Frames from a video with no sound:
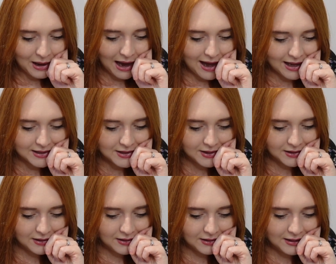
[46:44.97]
and
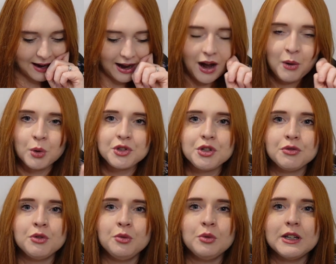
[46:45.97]
yeah, I want
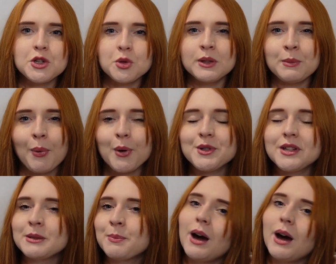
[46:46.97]
to enjoy the process,